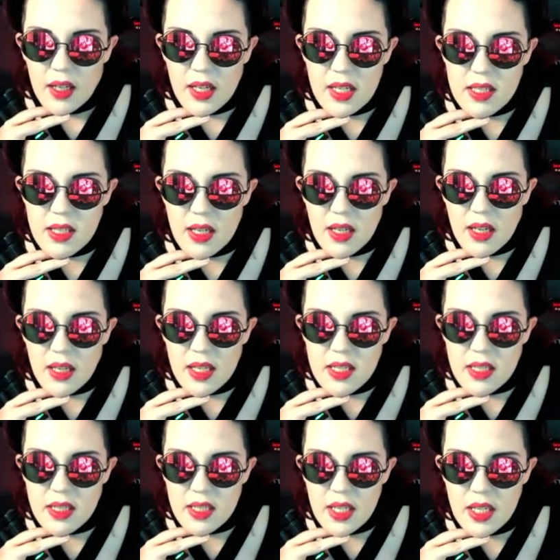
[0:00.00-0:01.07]
He's a
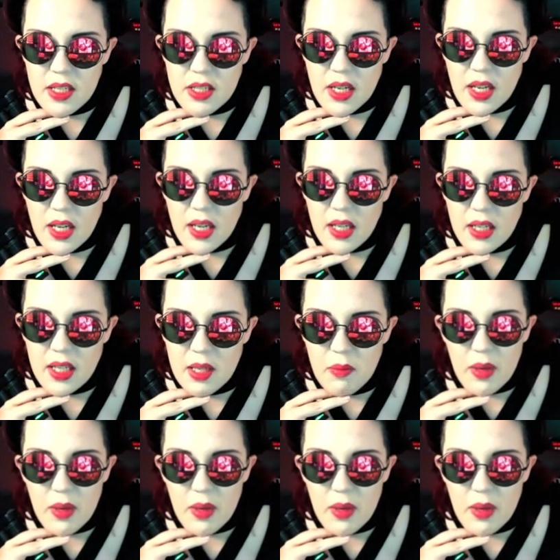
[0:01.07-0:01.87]
DJ.